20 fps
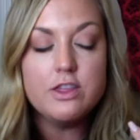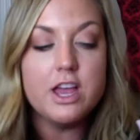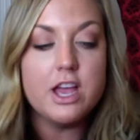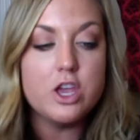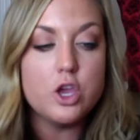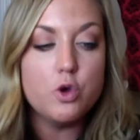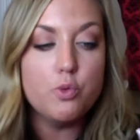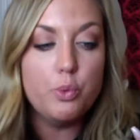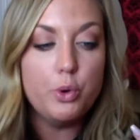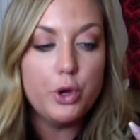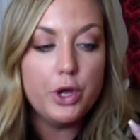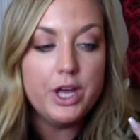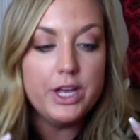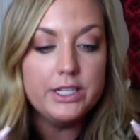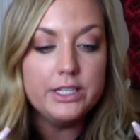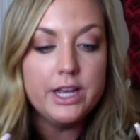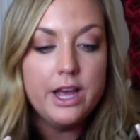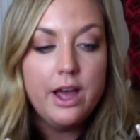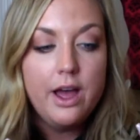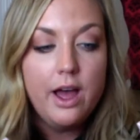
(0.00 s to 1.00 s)
that you
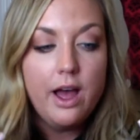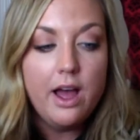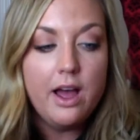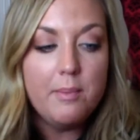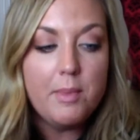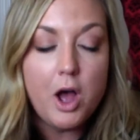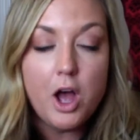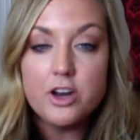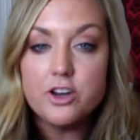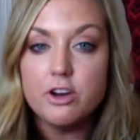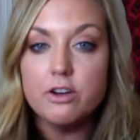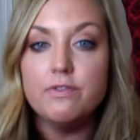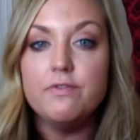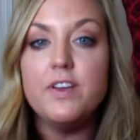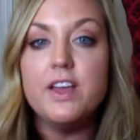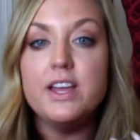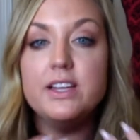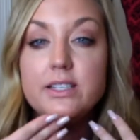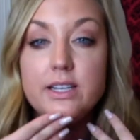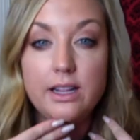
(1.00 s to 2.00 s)
put on your
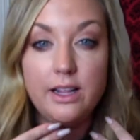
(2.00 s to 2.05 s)
face.